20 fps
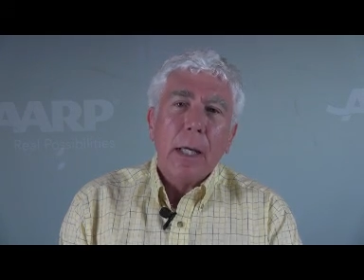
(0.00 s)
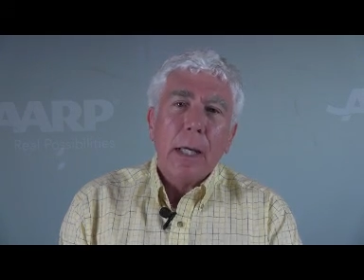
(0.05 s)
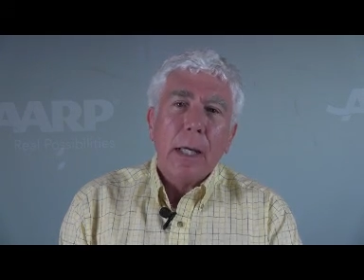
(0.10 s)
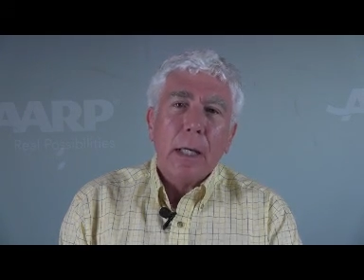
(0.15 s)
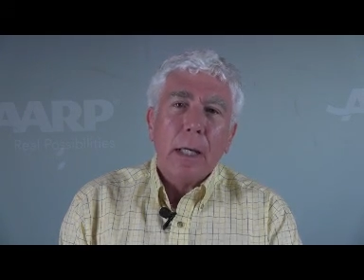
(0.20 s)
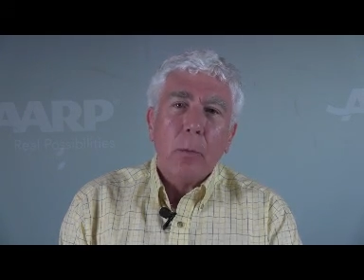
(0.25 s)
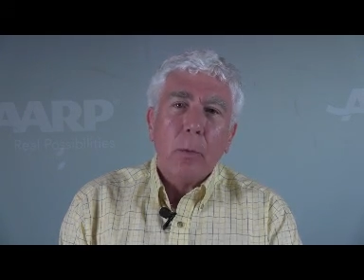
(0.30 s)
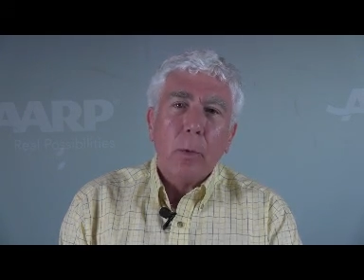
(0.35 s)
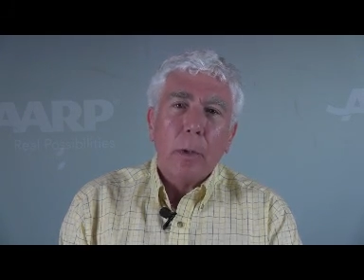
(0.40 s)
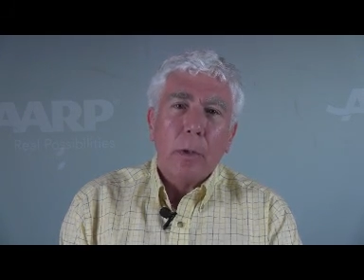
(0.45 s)

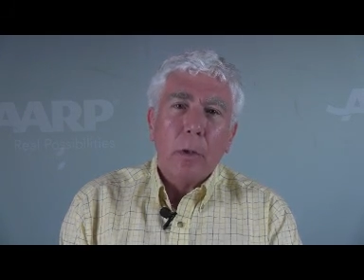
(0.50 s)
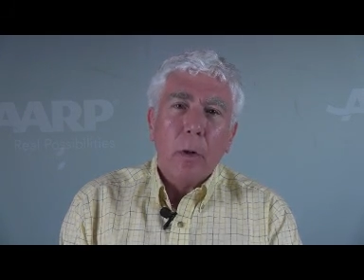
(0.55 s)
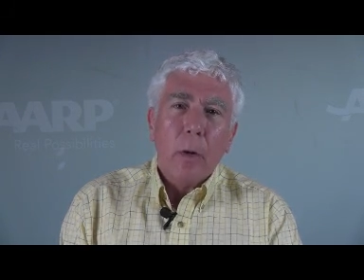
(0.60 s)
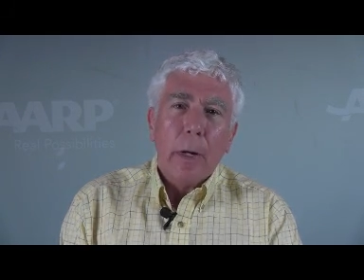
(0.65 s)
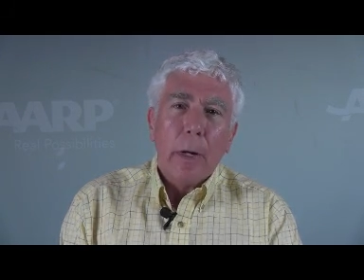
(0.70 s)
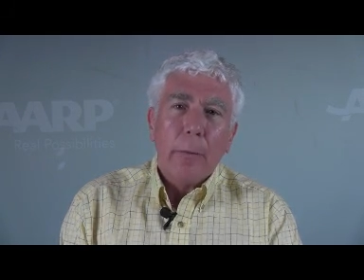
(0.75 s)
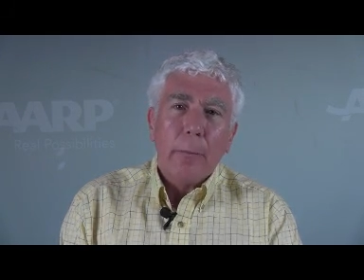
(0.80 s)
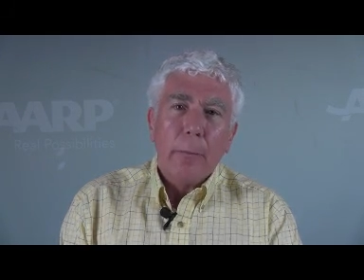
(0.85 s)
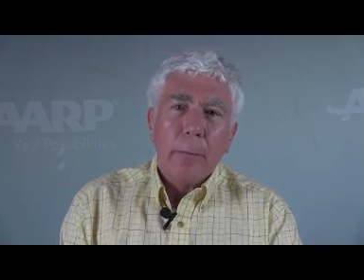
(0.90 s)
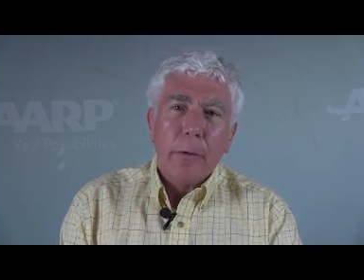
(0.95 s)
it would
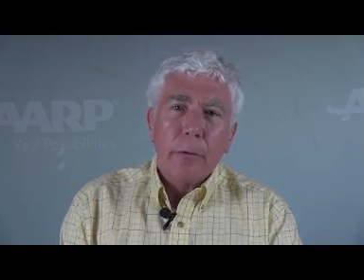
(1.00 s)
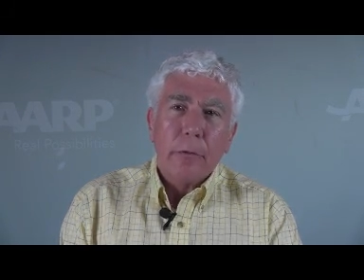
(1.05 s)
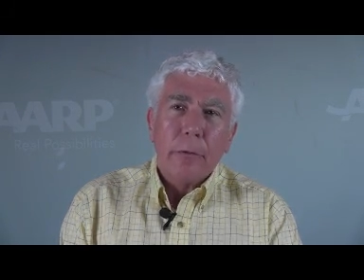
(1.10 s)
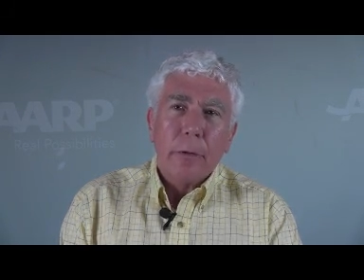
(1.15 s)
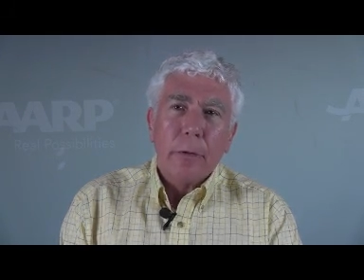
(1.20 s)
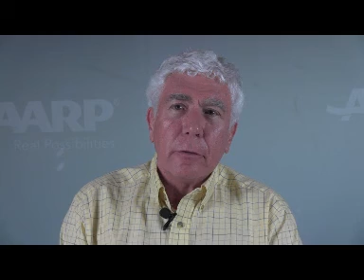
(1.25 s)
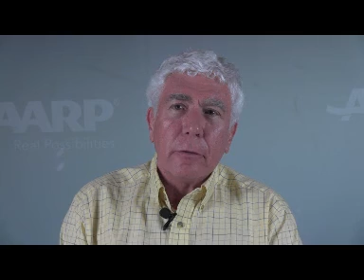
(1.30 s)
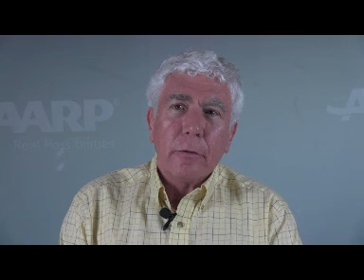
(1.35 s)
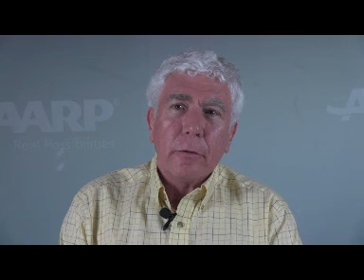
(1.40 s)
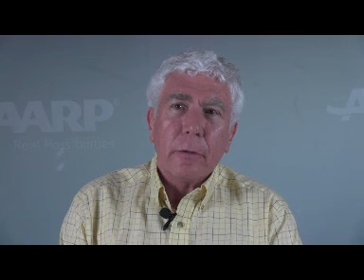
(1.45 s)
go out of
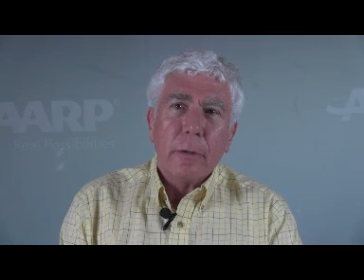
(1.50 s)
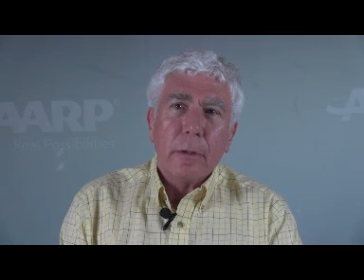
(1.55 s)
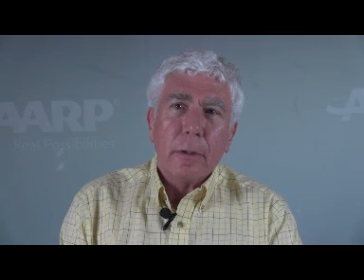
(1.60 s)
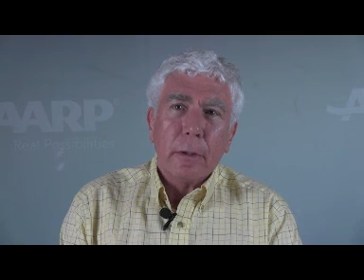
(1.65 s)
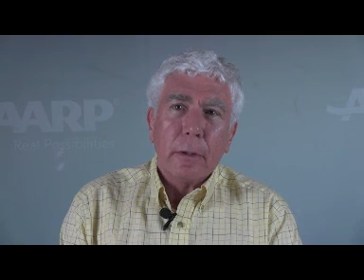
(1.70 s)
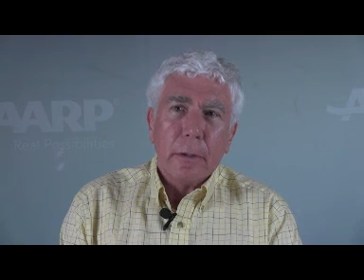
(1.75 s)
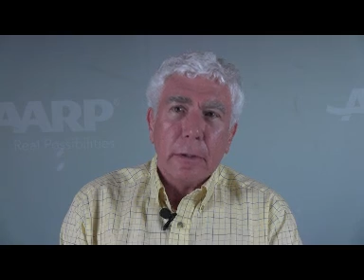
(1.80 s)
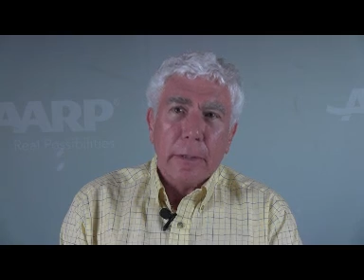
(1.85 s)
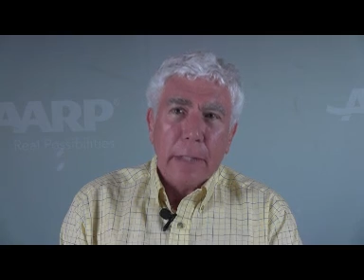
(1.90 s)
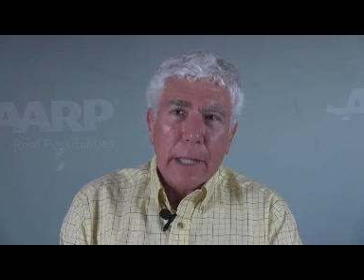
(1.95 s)
business
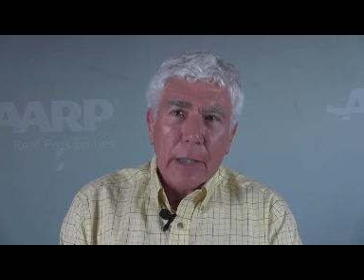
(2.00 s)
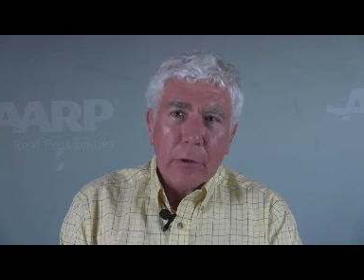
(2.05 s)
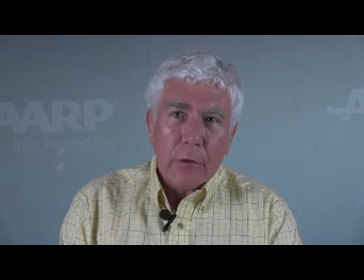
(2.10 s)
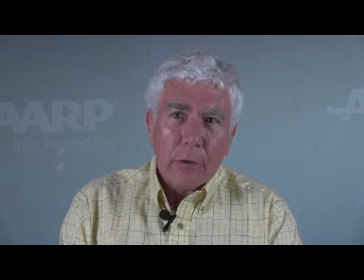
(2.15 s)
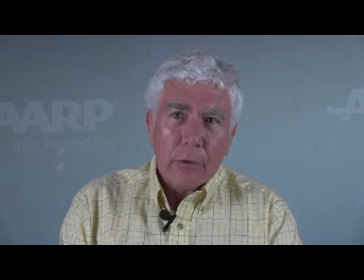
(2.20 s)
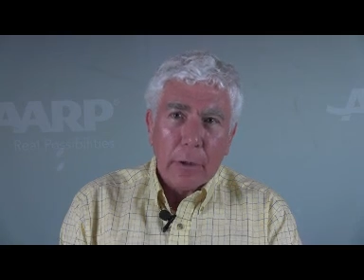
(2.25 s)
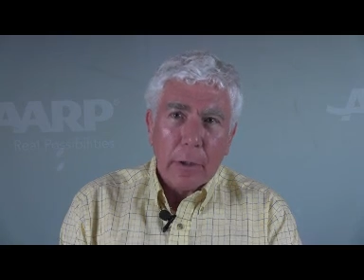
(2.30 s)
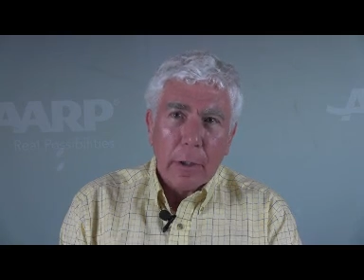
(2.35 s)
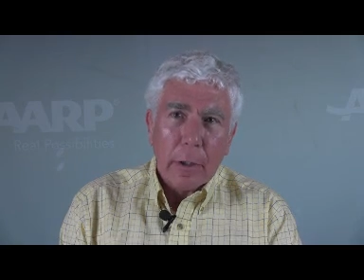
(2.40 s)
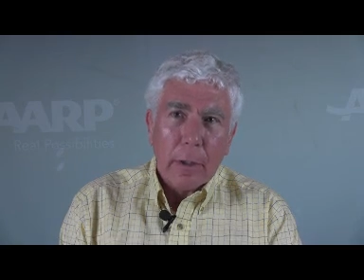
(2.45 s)

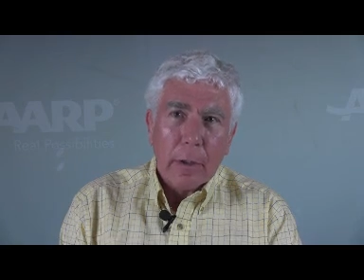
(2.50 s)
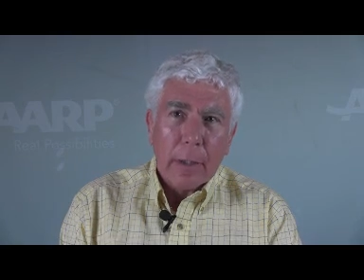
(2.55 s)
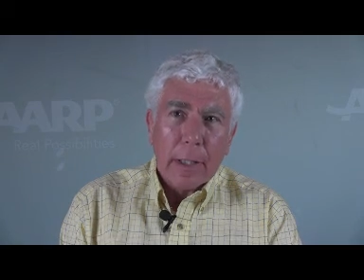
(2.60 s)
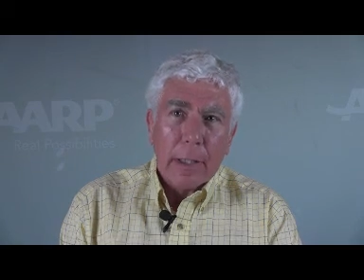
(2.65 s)
next year,